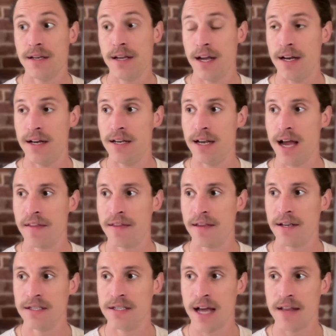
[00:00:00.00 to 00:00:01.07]
it
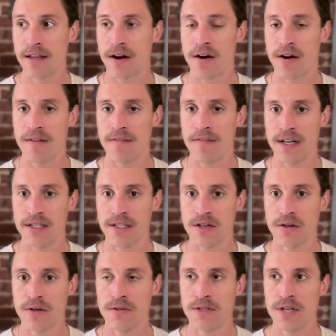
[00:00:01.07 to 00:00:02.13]
is at the heart of it is
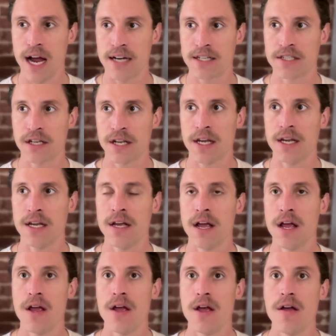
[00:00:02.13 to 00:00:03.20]
who's actually
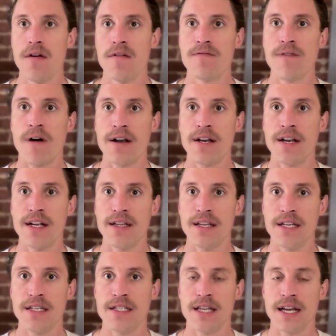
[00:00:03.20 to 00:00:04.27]

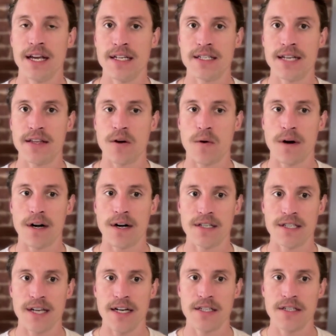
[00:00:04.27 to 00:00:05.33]
funding these things at the
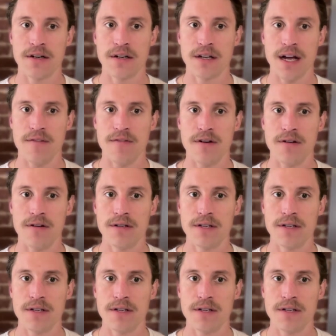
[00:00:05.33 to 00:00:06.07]
organizational level.